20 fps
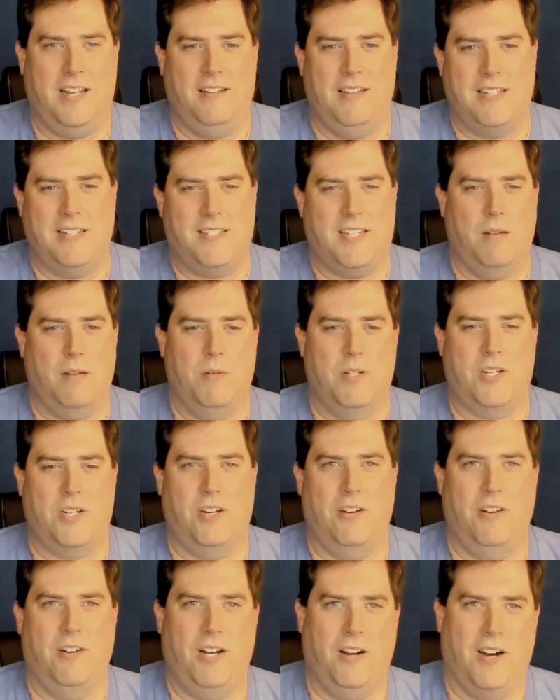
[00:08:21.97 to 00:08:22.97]
that
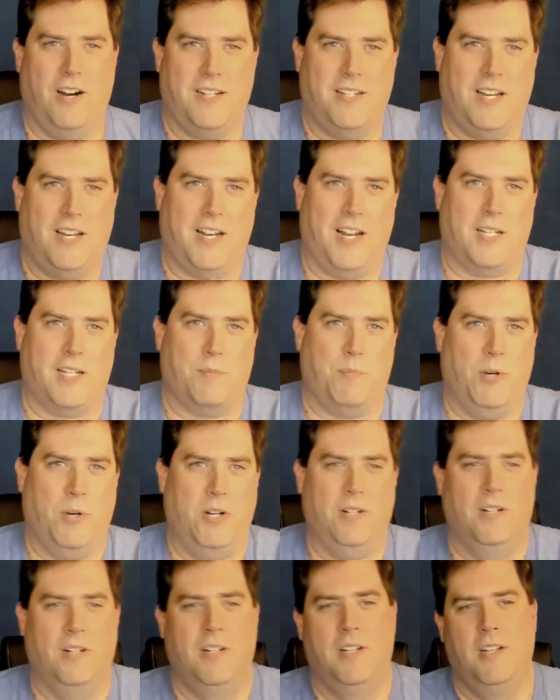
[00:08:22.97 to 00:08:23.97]
cybersecurity architect
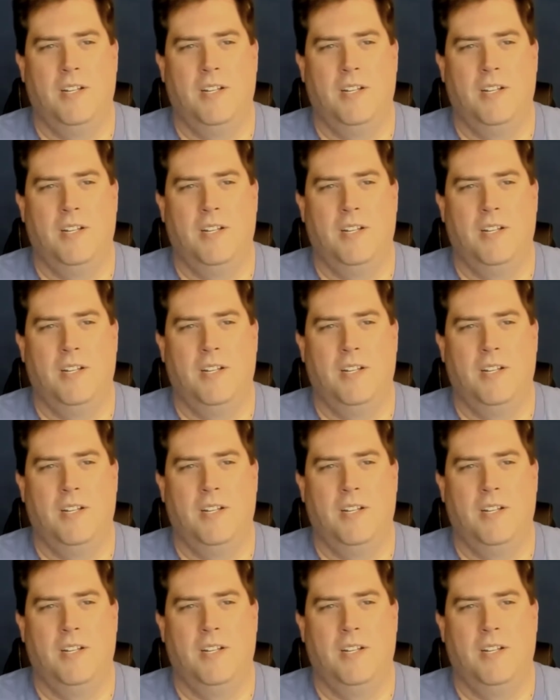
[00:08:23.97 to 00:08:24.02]
expert.